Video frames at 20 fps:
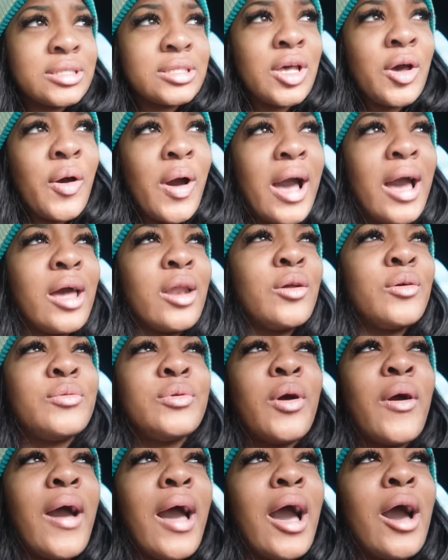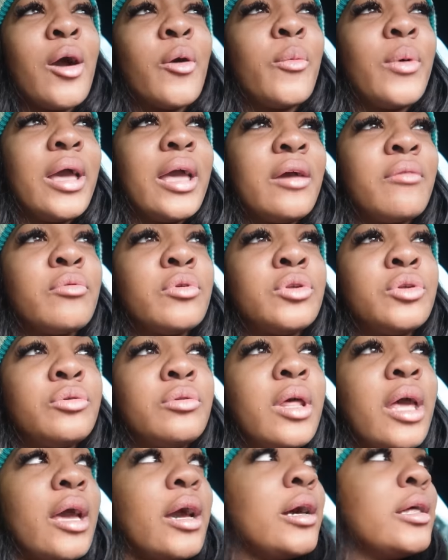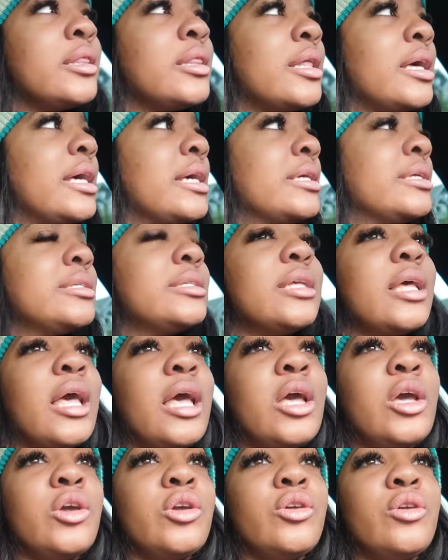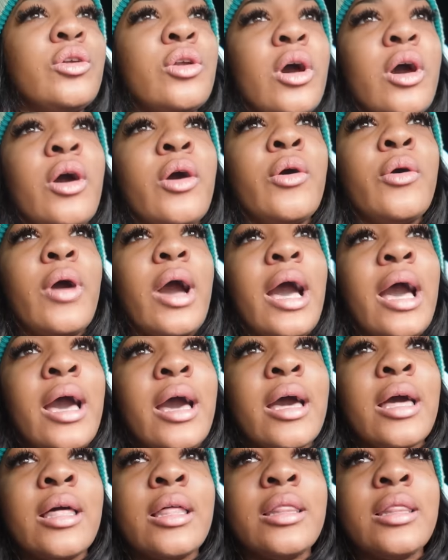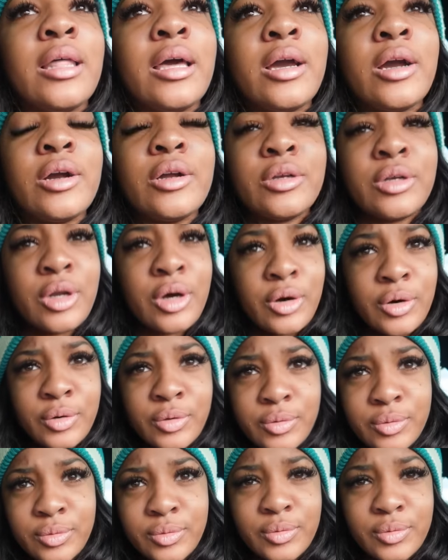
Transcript: So I don't know how I would ever do that unless, you know, I let her know